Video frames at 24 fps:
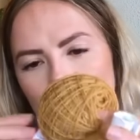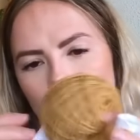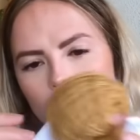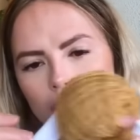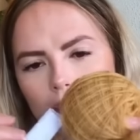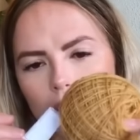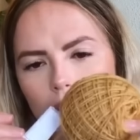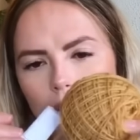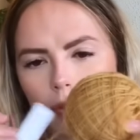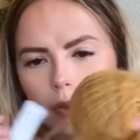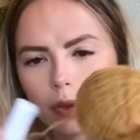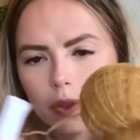
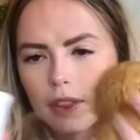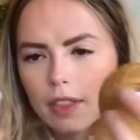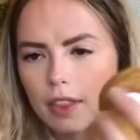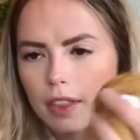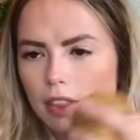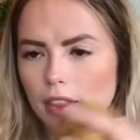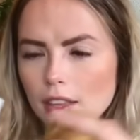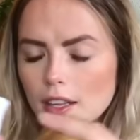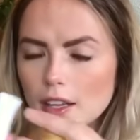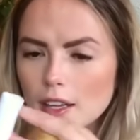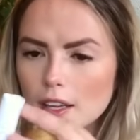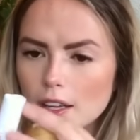So
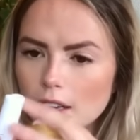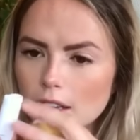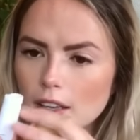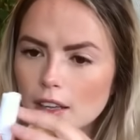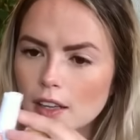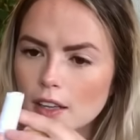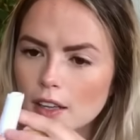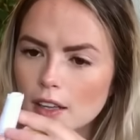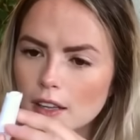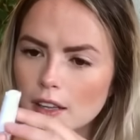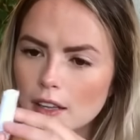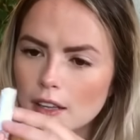the
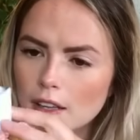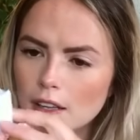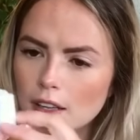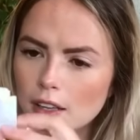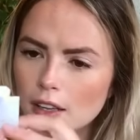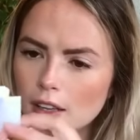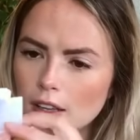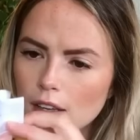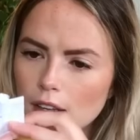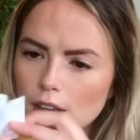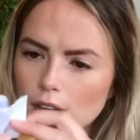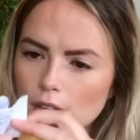
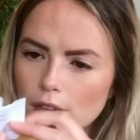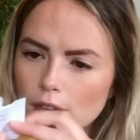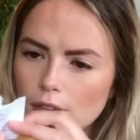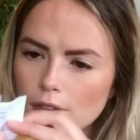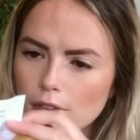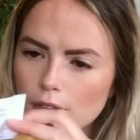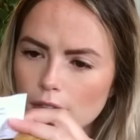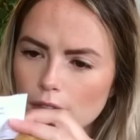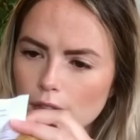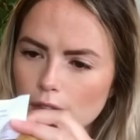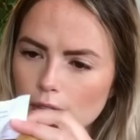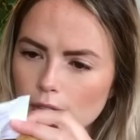
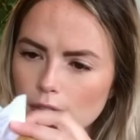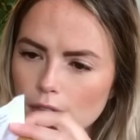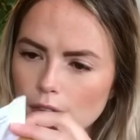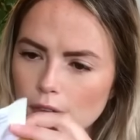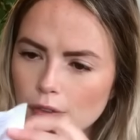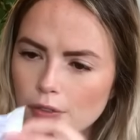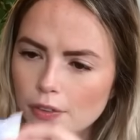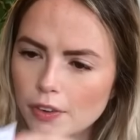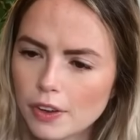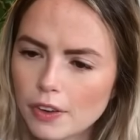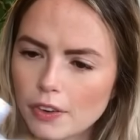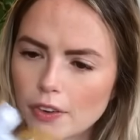
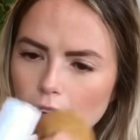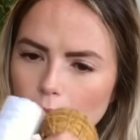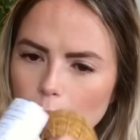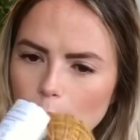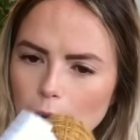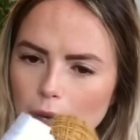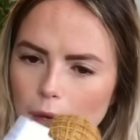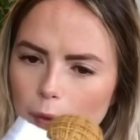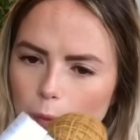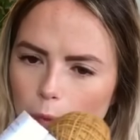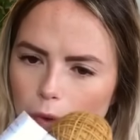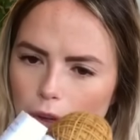fingering
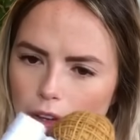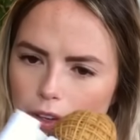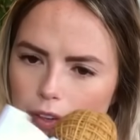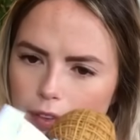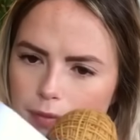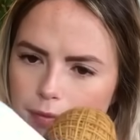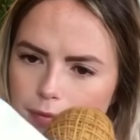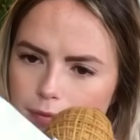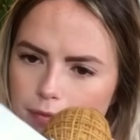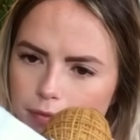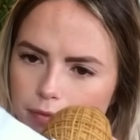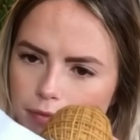weight
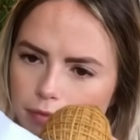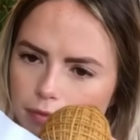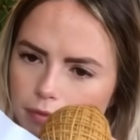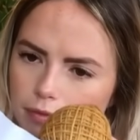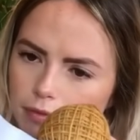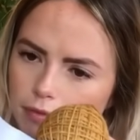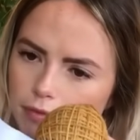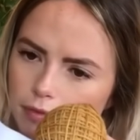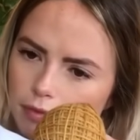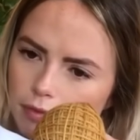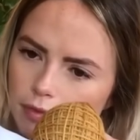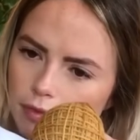one
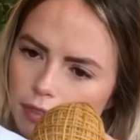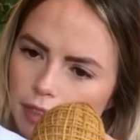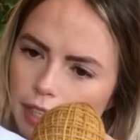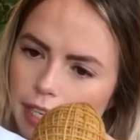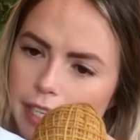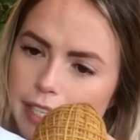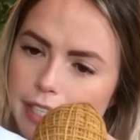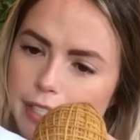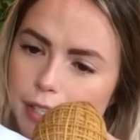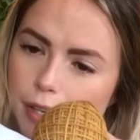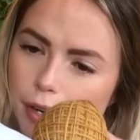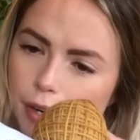
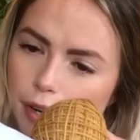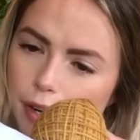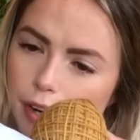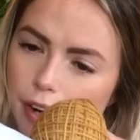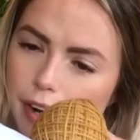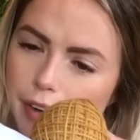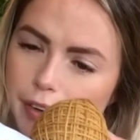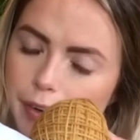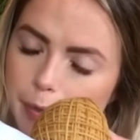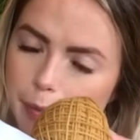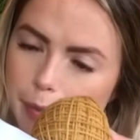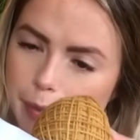is her
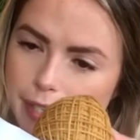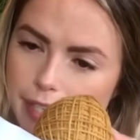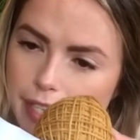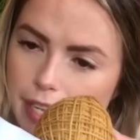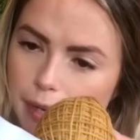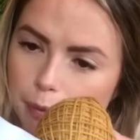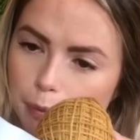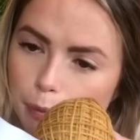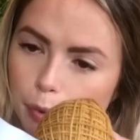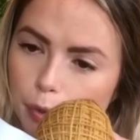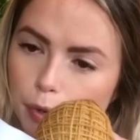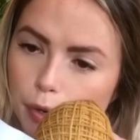
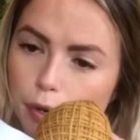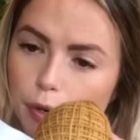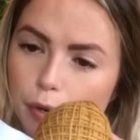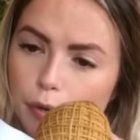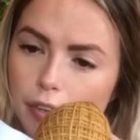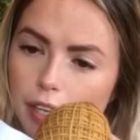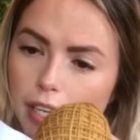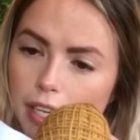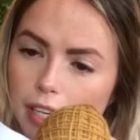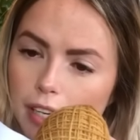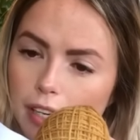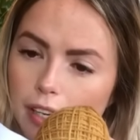100%
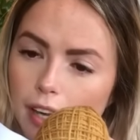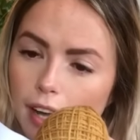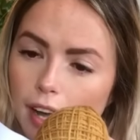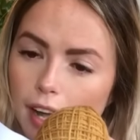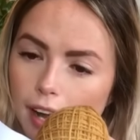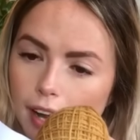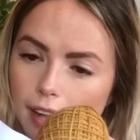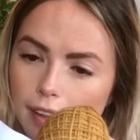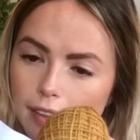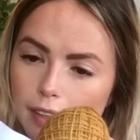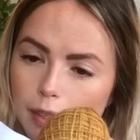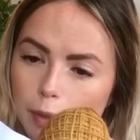Peruvian
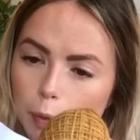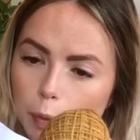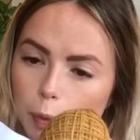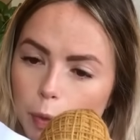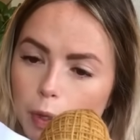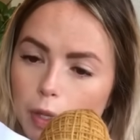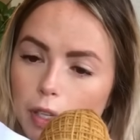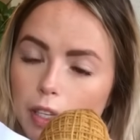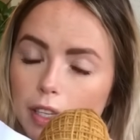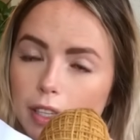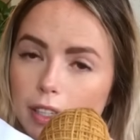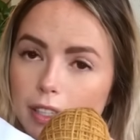Highland
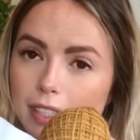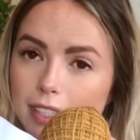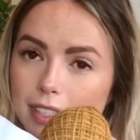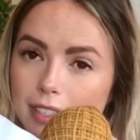wool.